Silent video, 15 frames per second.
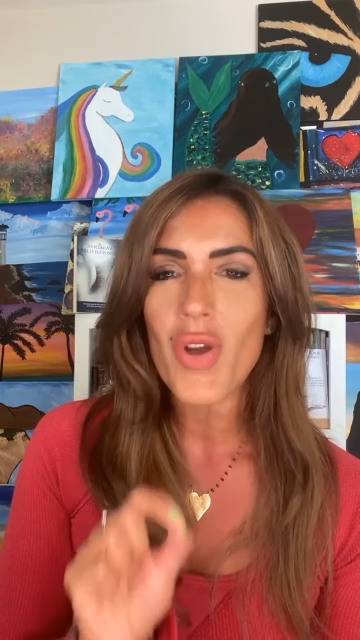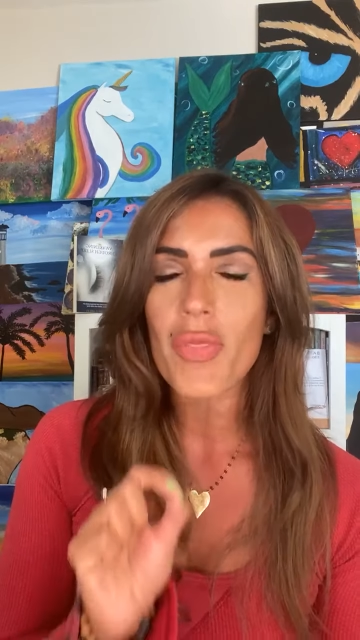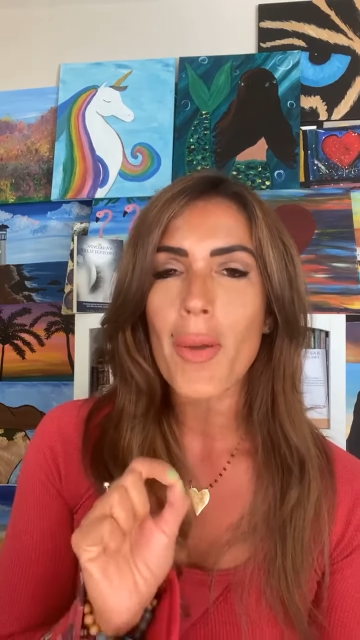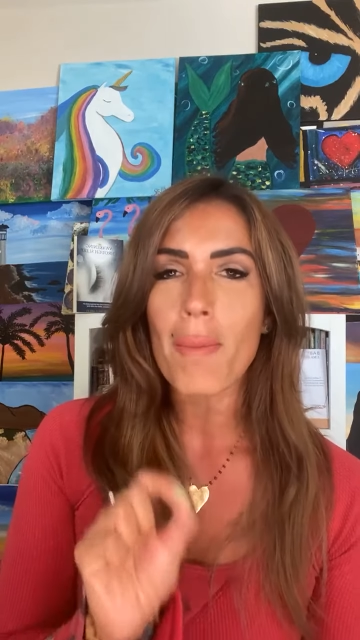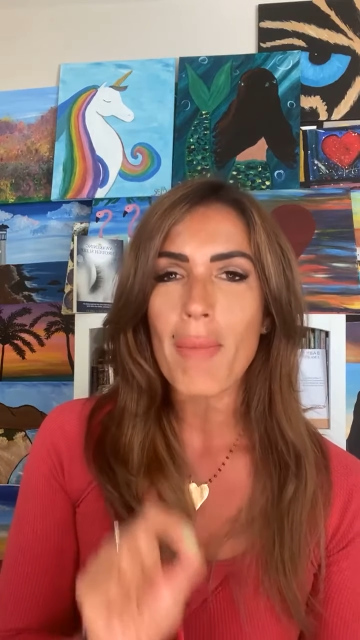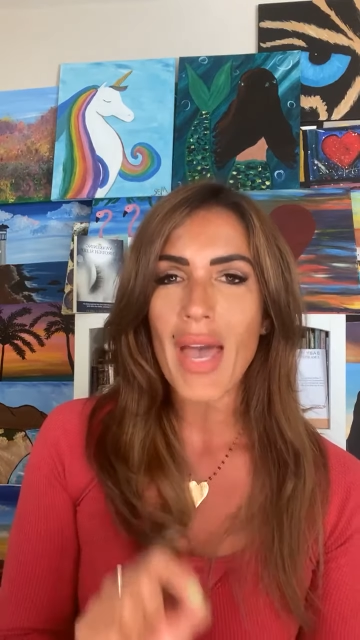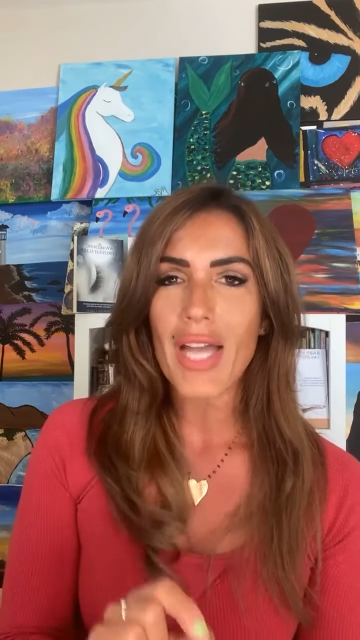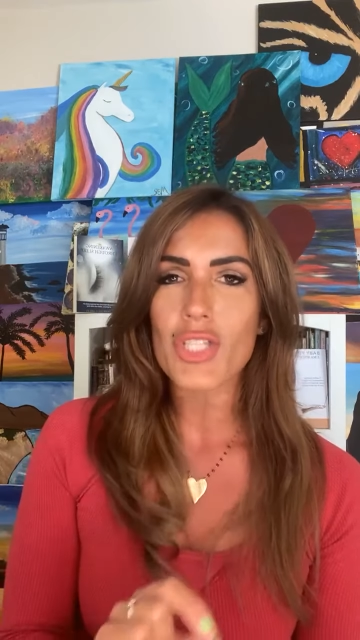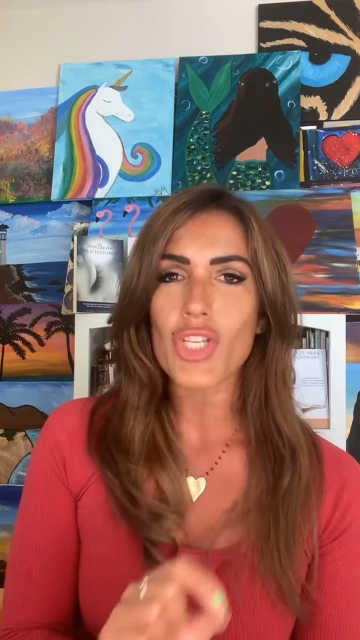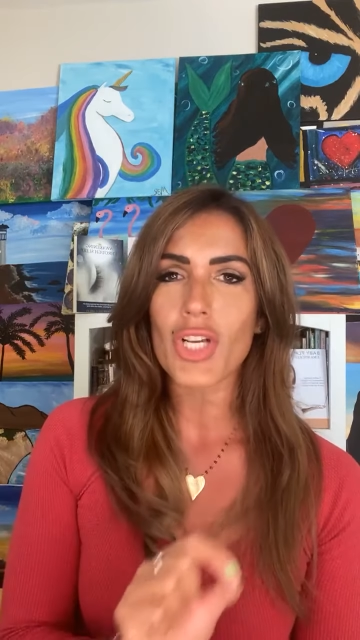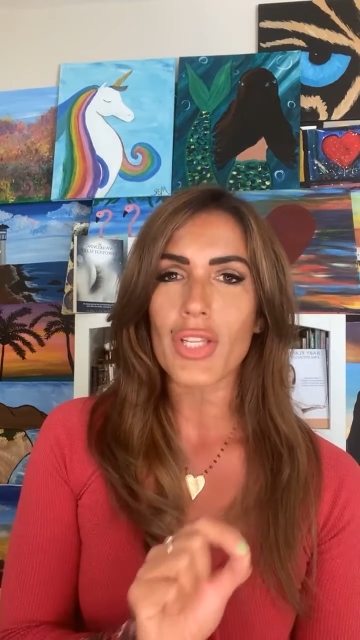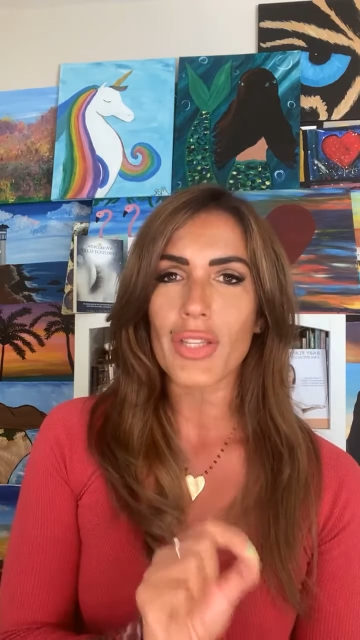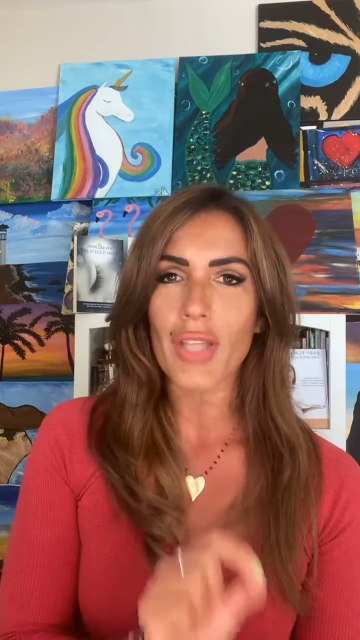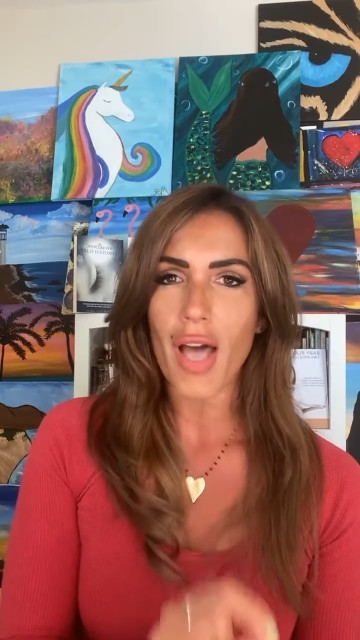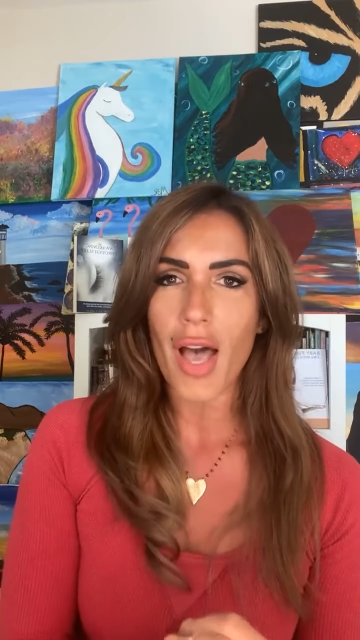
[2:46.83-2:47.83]
where the
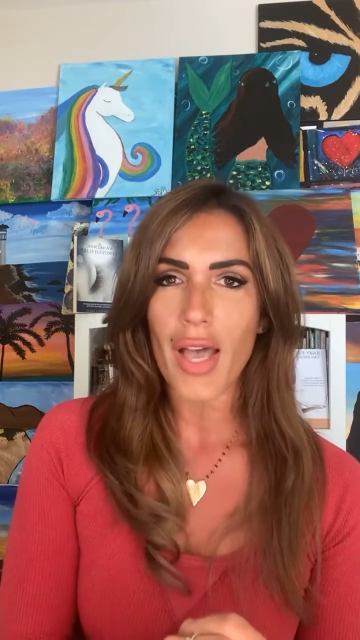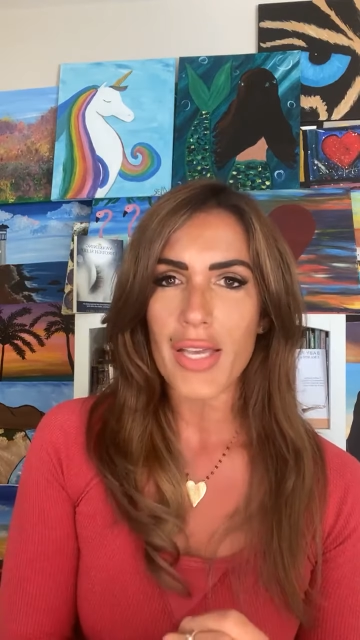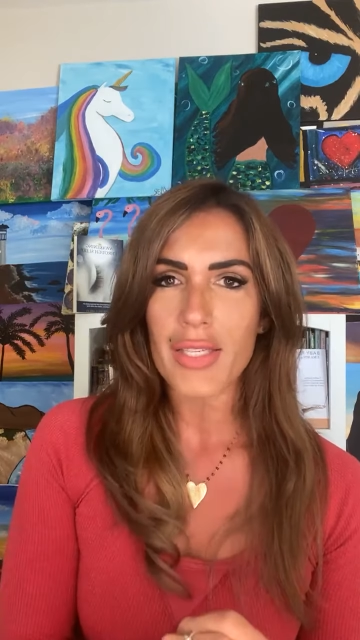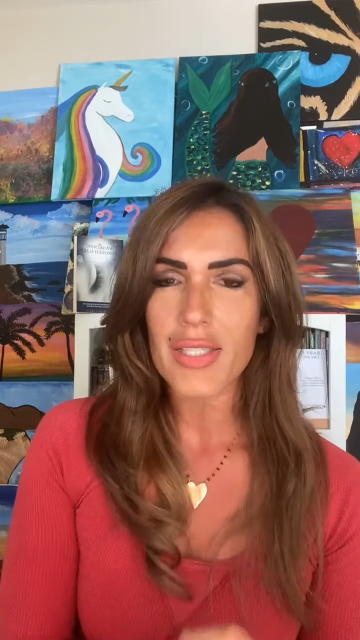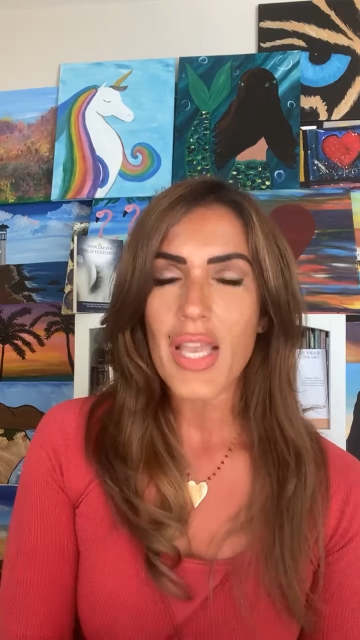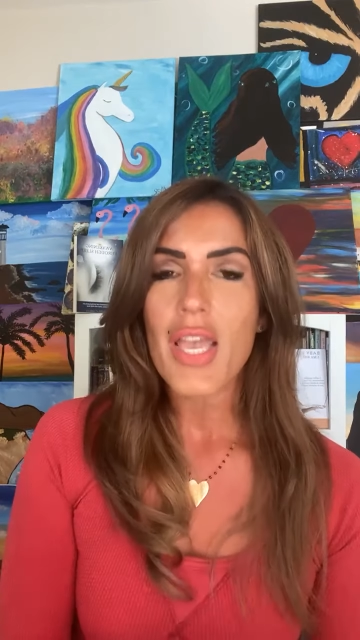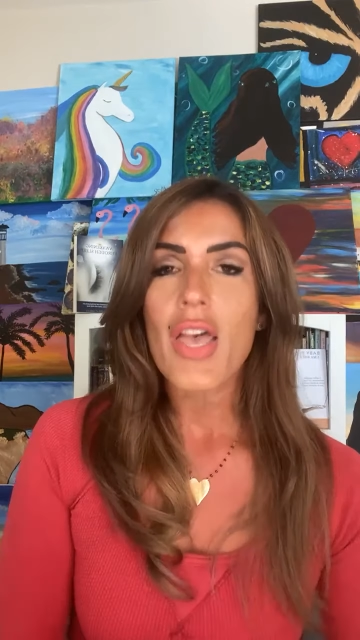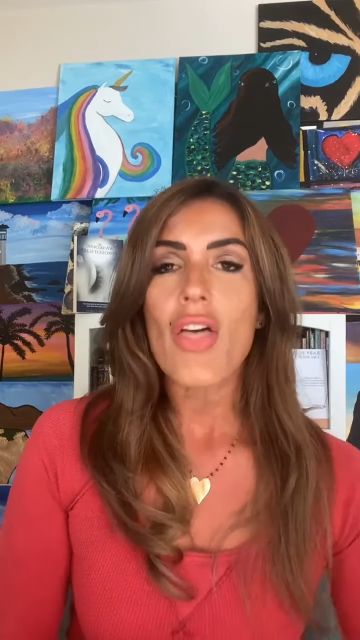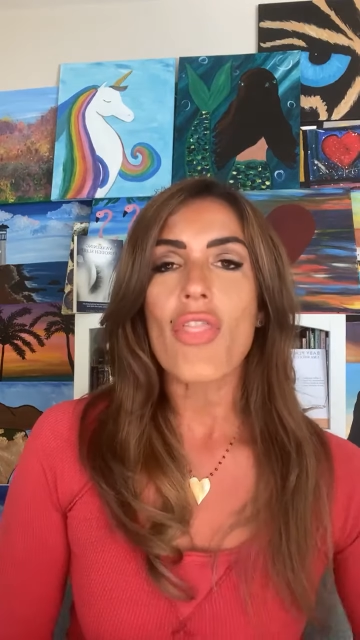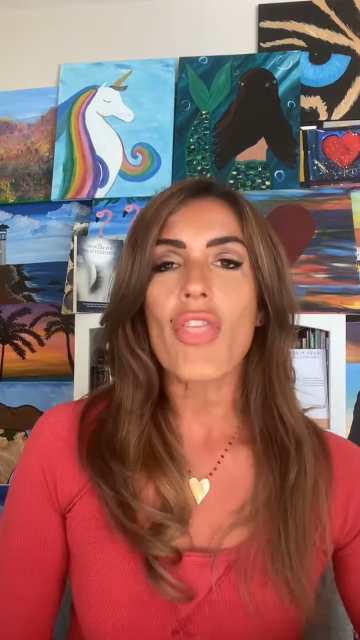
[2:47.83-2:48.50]
magic lies.